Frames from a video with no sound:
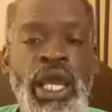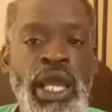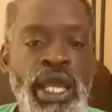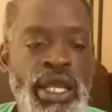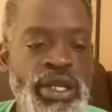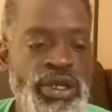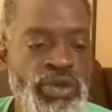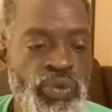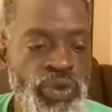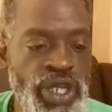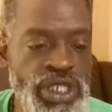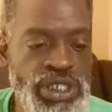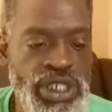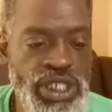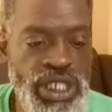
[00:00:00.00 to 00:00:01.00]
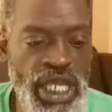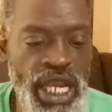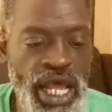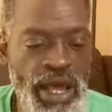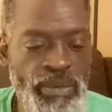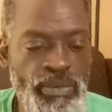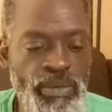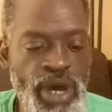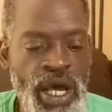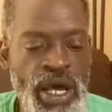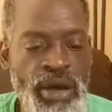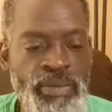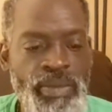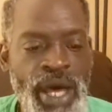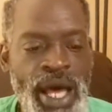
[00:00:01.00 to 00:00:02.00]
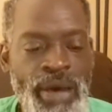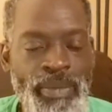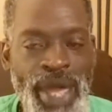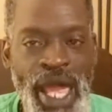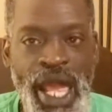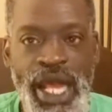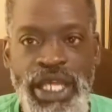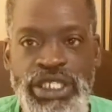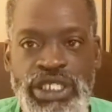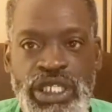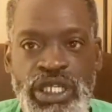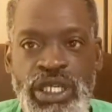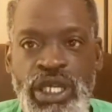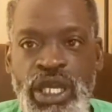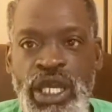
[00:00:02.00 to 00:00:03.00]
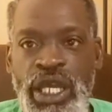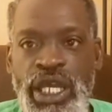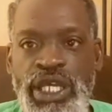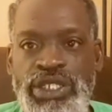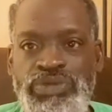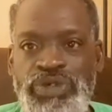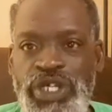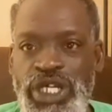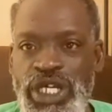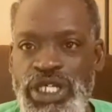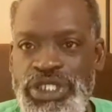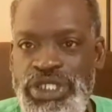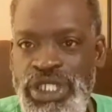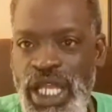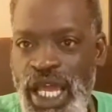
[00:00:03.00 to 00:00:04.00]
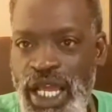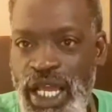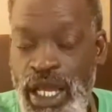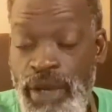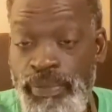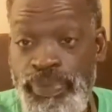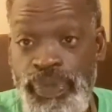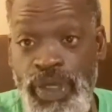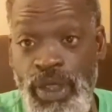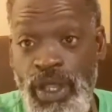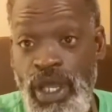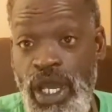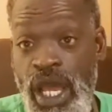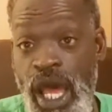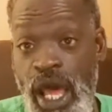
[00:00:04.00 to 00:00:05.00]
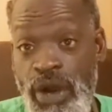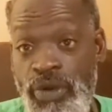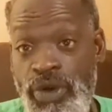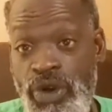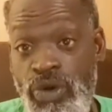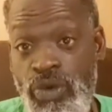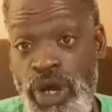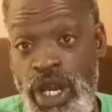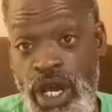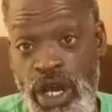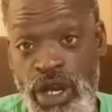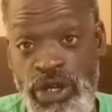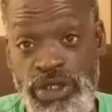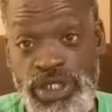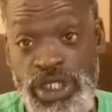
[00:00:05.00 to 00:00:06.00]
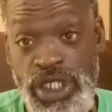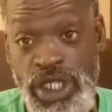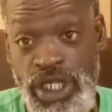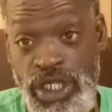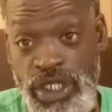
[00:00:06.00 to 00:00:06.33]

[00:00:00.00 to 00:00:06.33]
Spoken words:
And the reason that I'm asking is because, like, I don't know what a hertz is.